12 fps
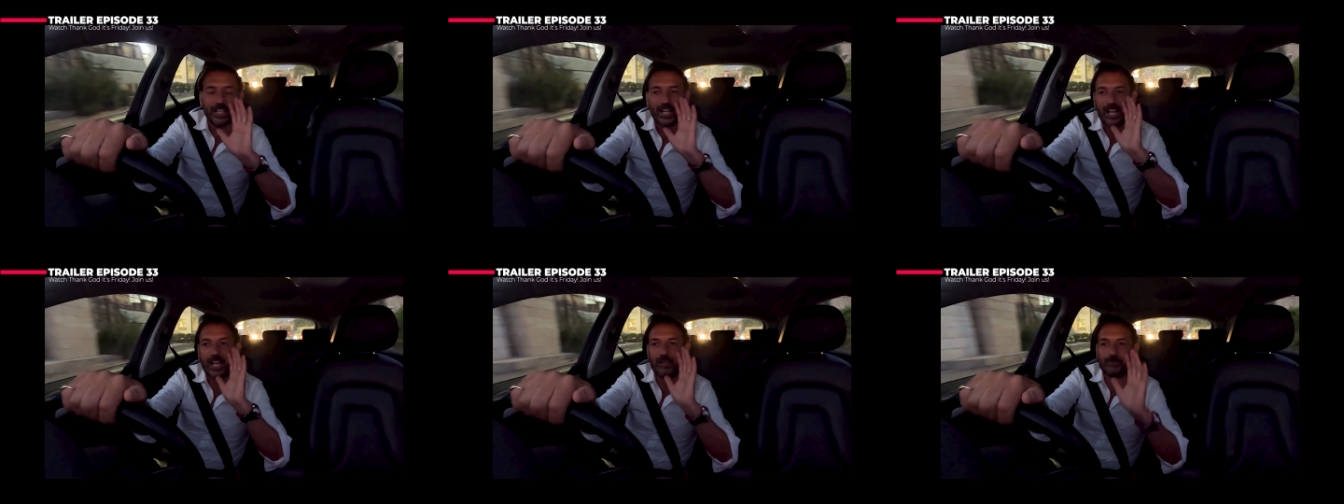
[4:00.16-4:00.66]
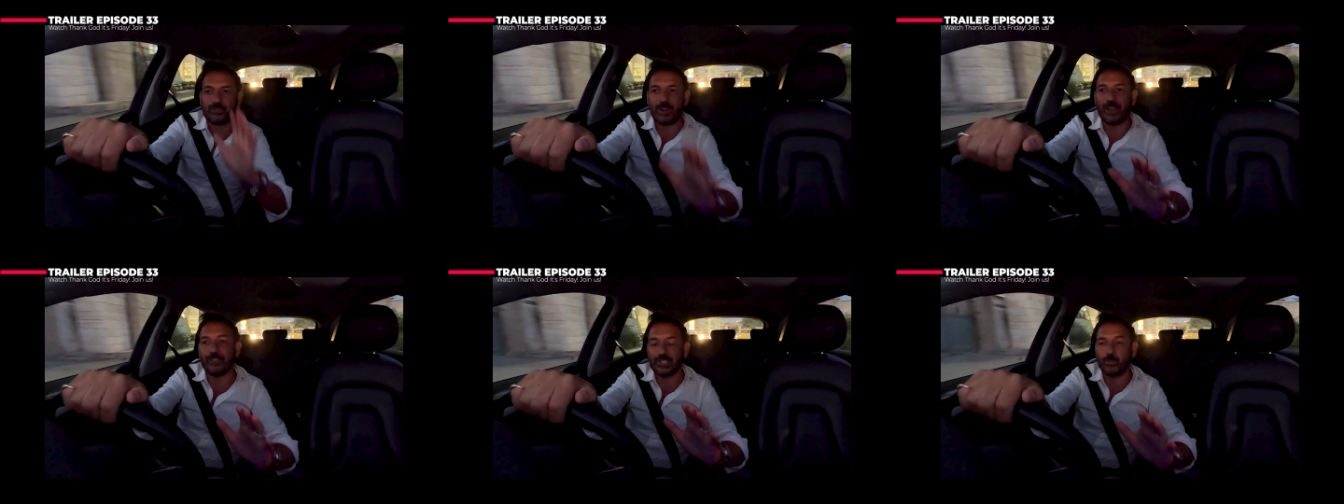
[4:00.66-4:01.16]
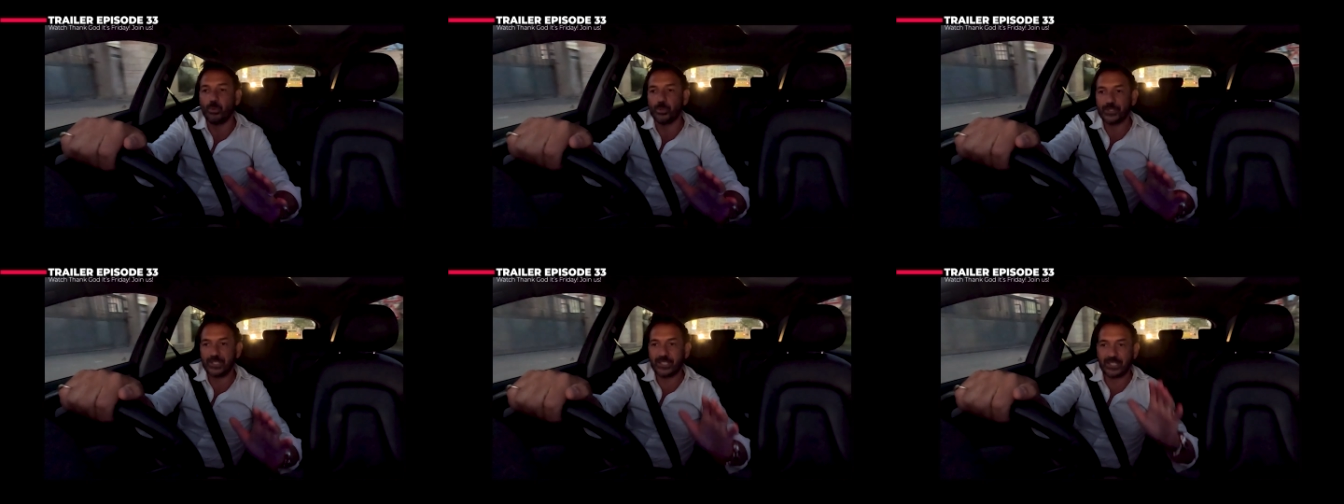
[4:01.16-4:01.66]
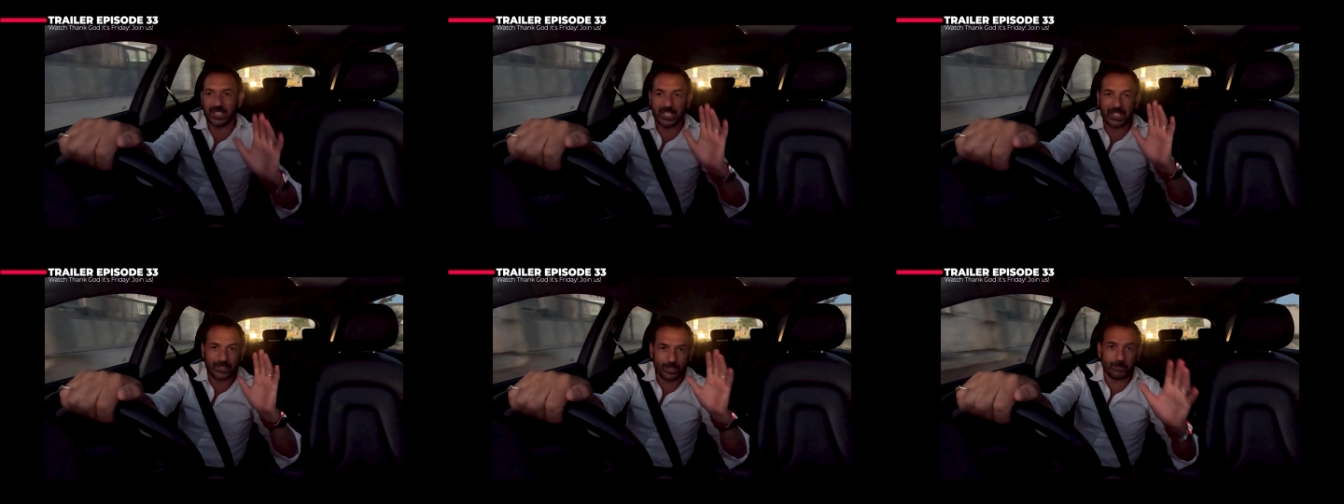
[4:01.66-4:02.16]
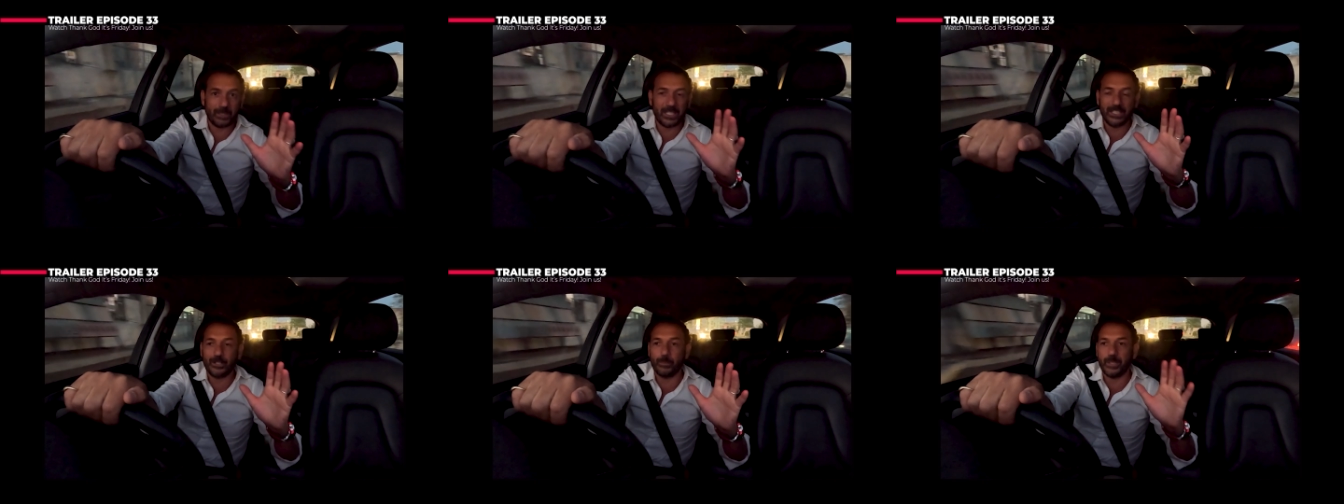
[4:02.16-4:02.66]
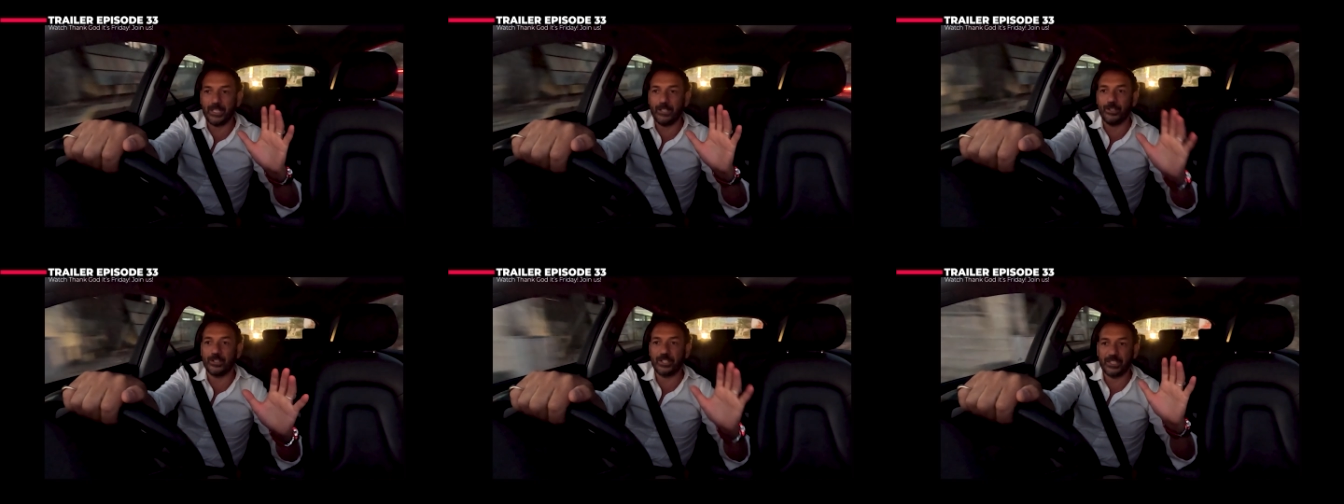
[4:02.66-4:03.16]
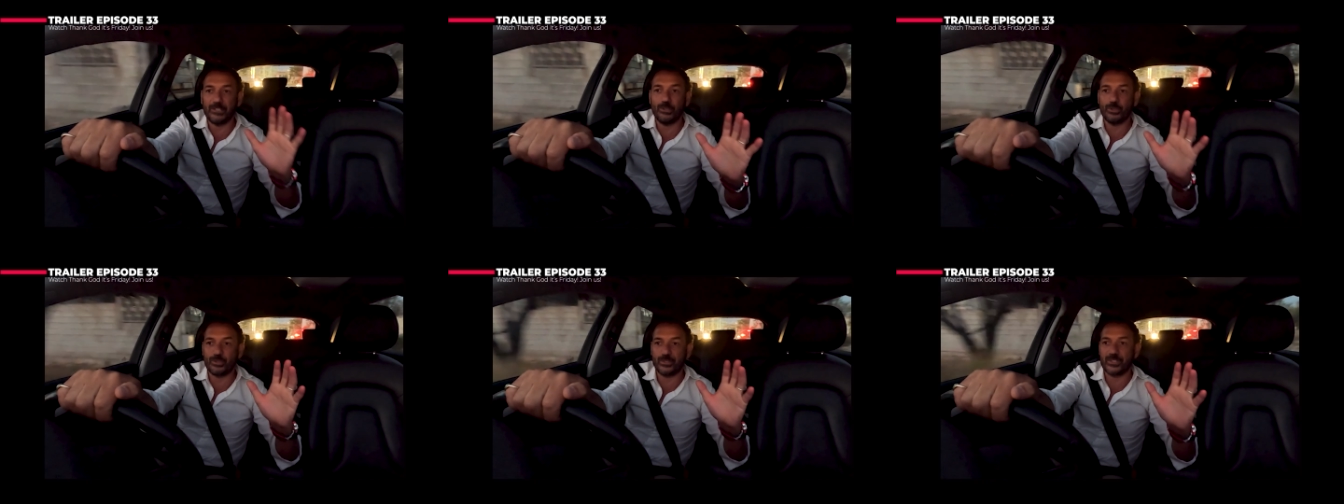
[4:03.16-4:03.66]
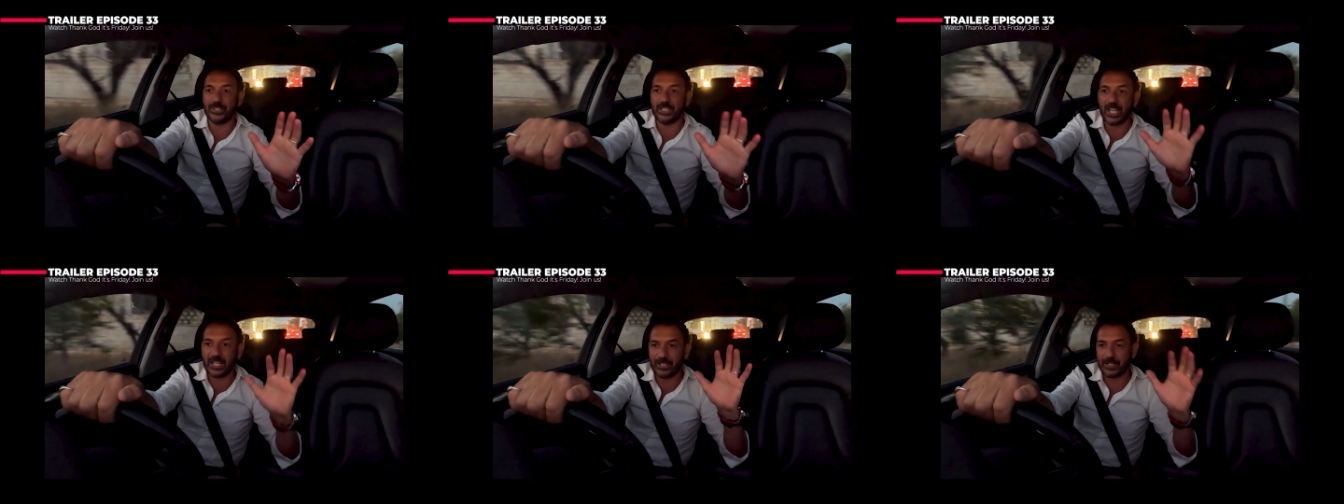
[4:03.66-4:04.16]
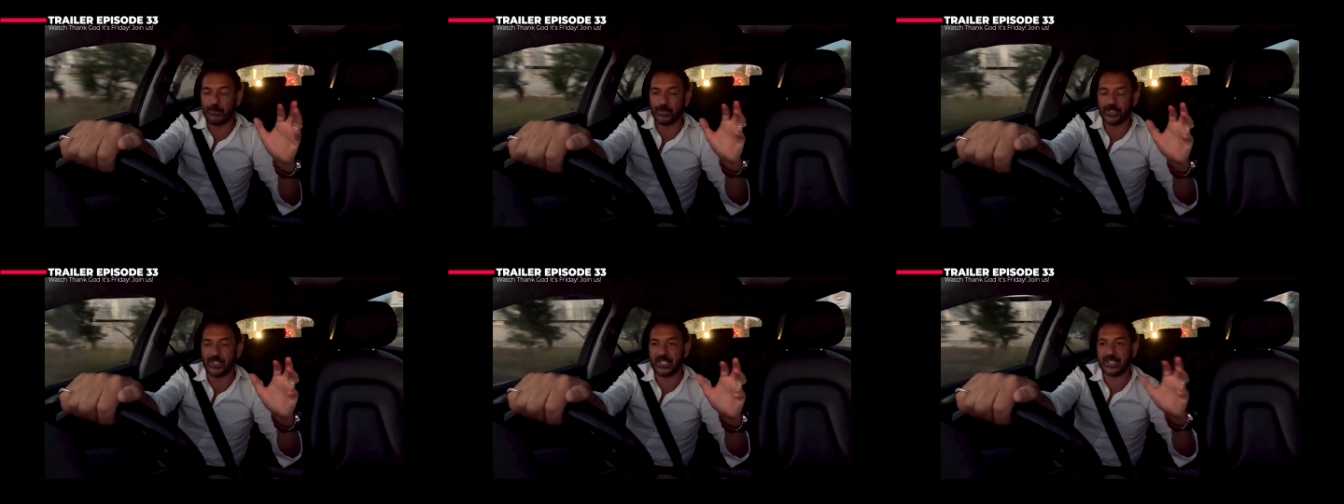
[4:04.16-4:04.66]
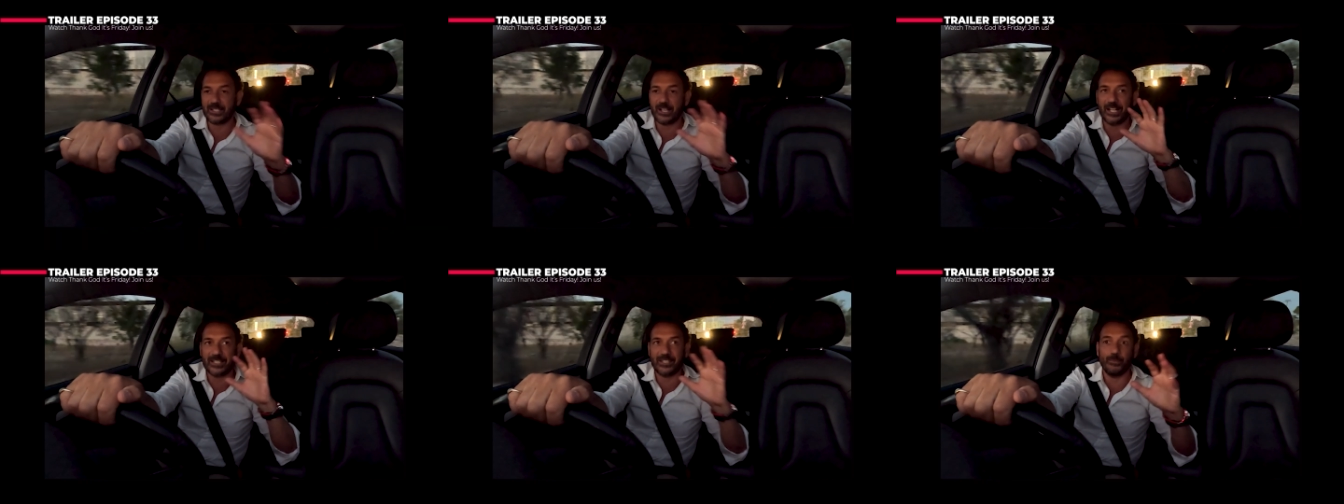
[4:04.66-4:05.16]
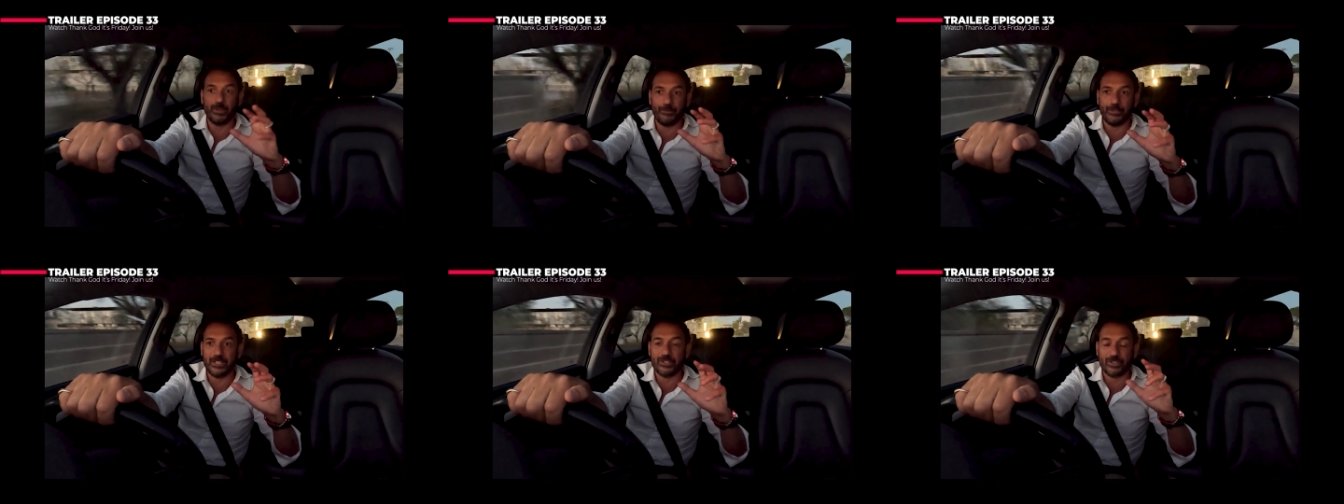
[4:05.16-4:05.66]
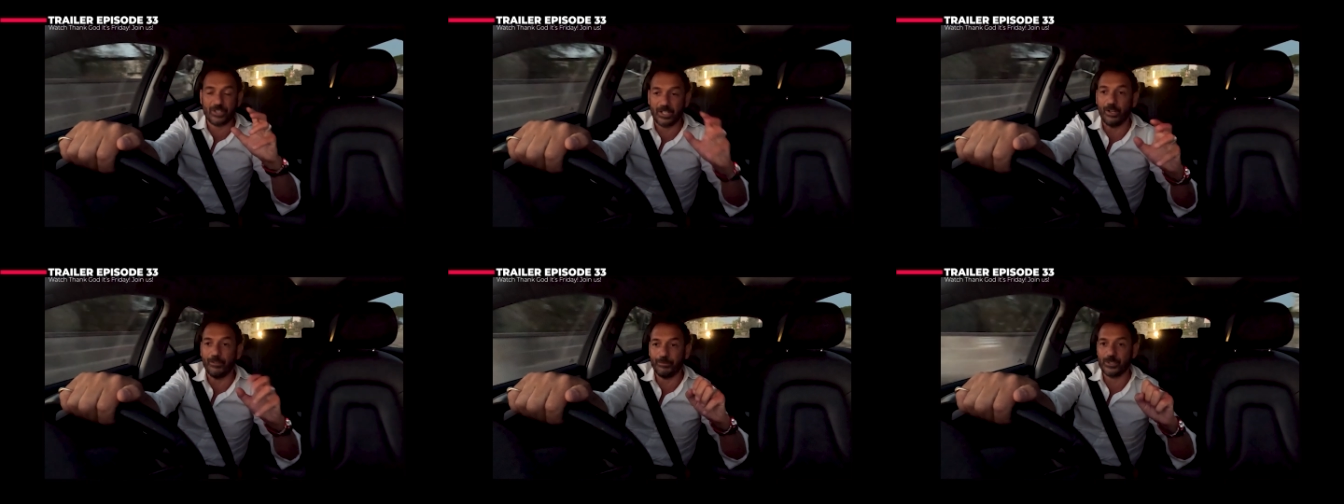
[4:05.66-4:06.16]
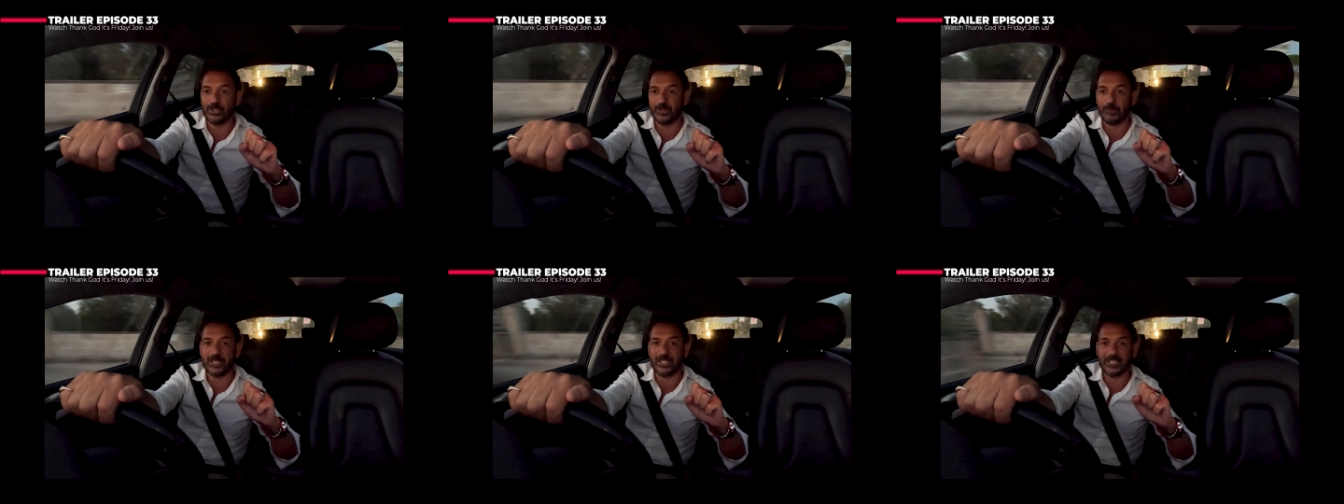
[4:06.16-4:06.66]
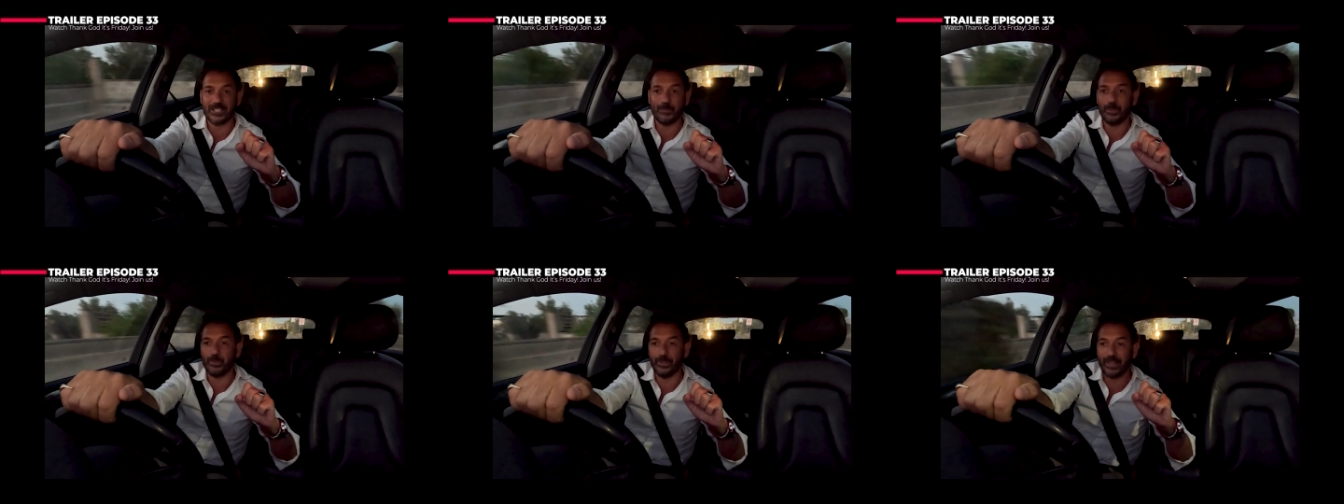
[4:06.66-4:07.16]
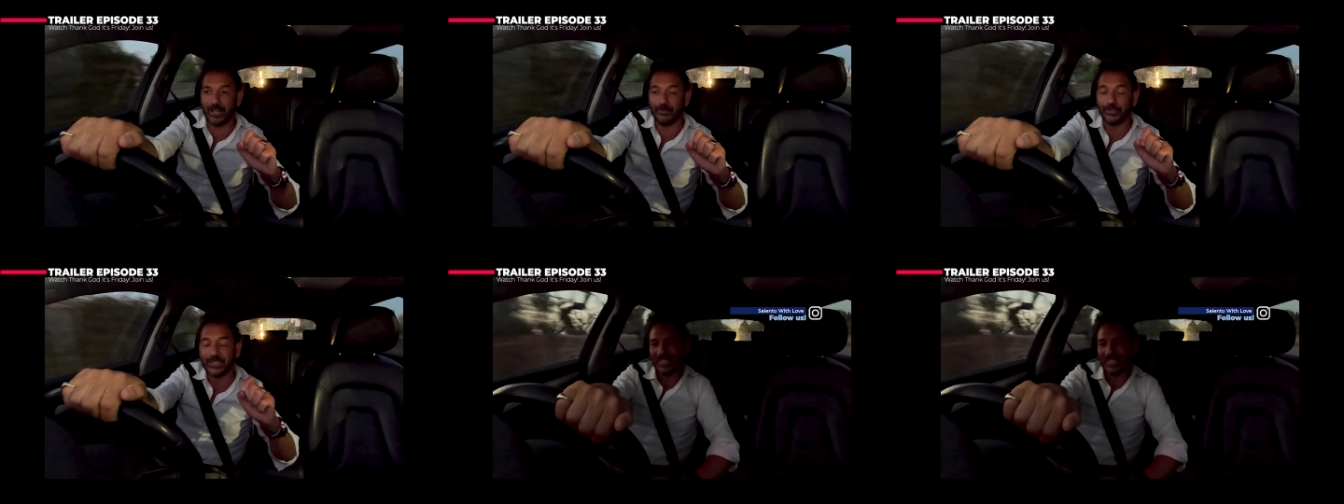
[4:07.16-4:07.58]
I'm driving towards the sea. It took me a little bit longer than usual today because I was on the site that we're finishing off, which is Mississippi with Love.